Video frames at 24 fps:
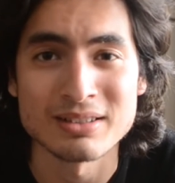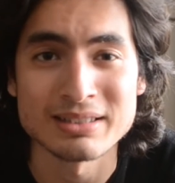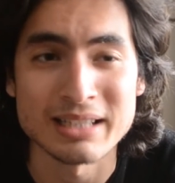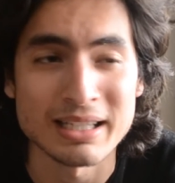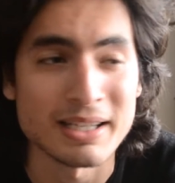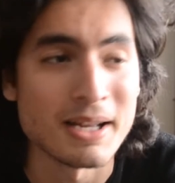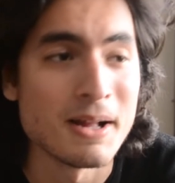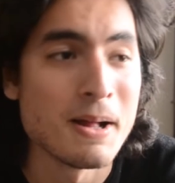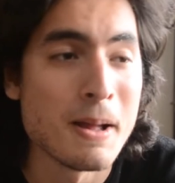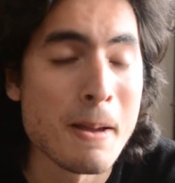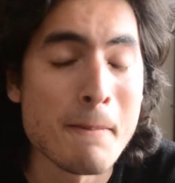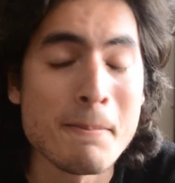Like,
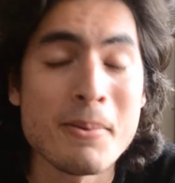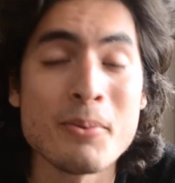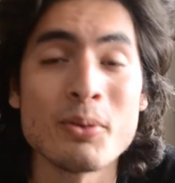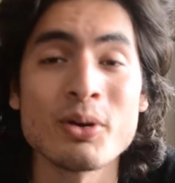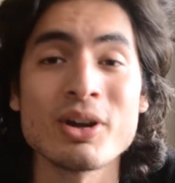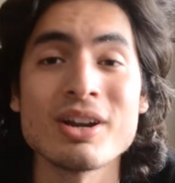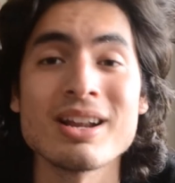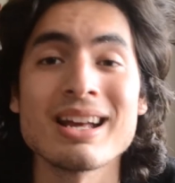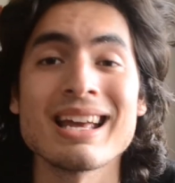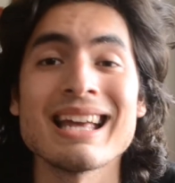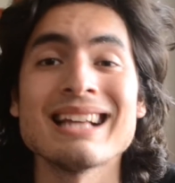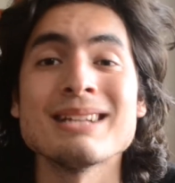people are
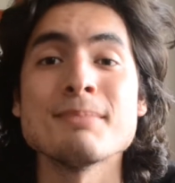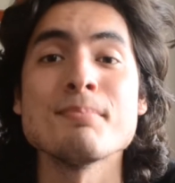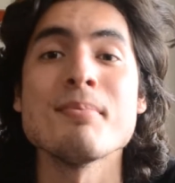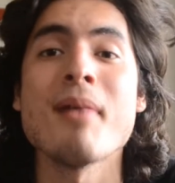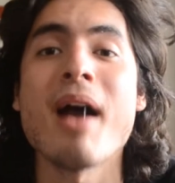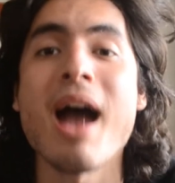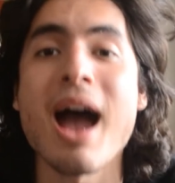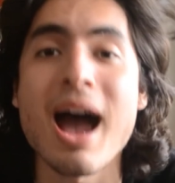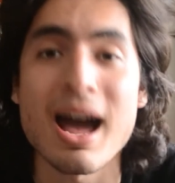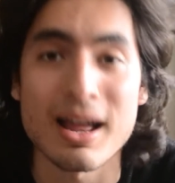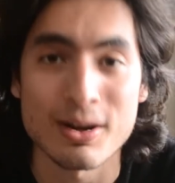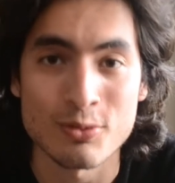gonna get
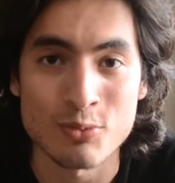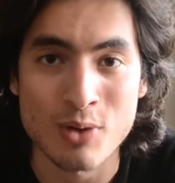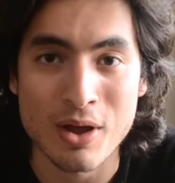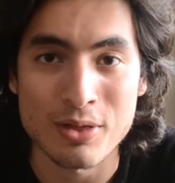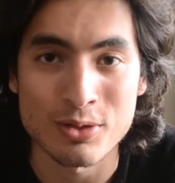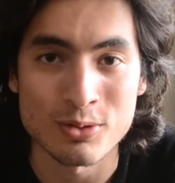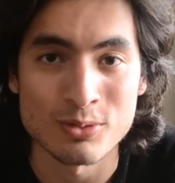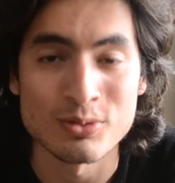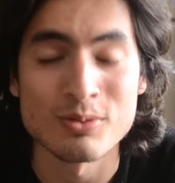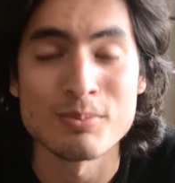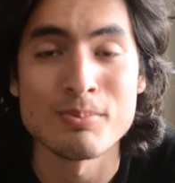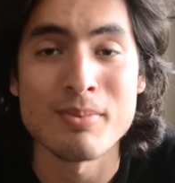mad
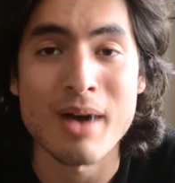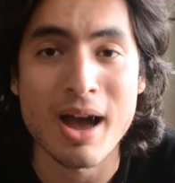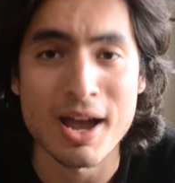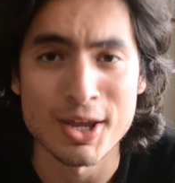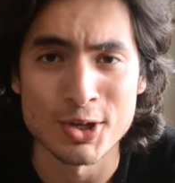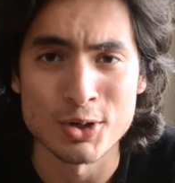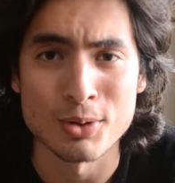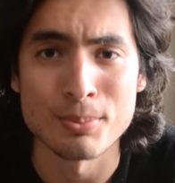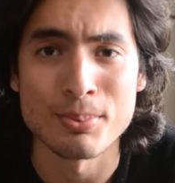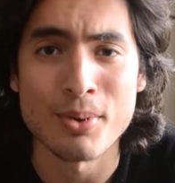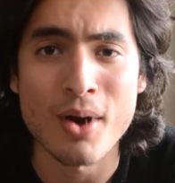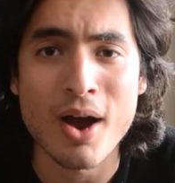rather than buying
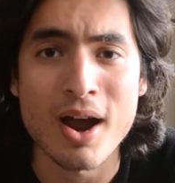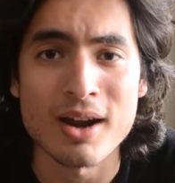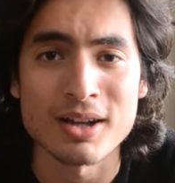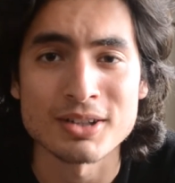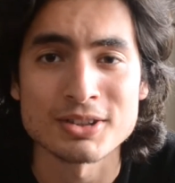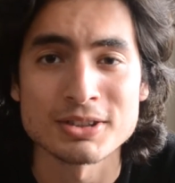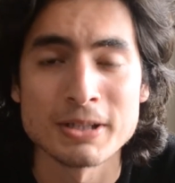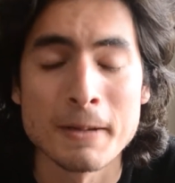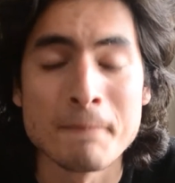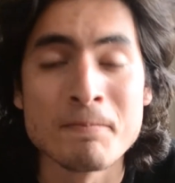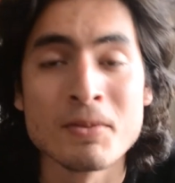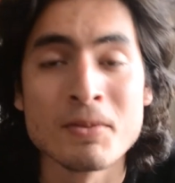your products.